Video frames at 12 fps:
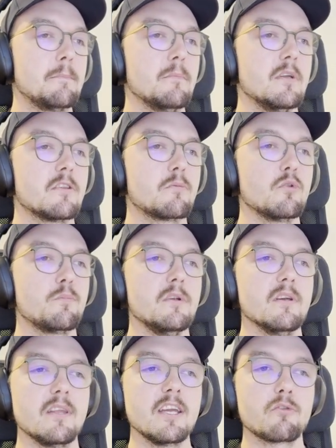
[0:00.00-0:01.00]
it would be
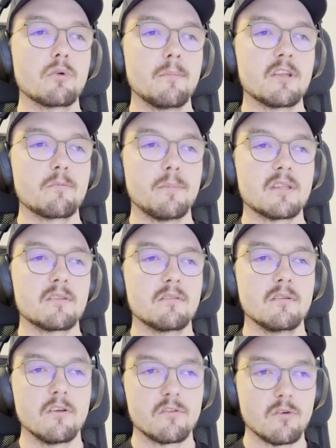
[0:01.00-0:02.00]
an increment
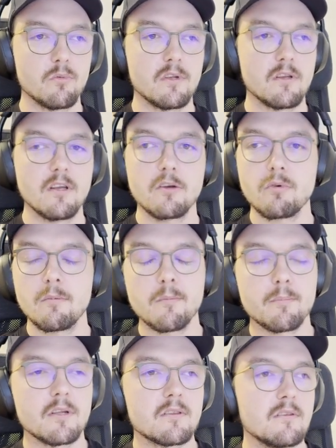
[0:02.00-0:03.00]
button. So when the increment button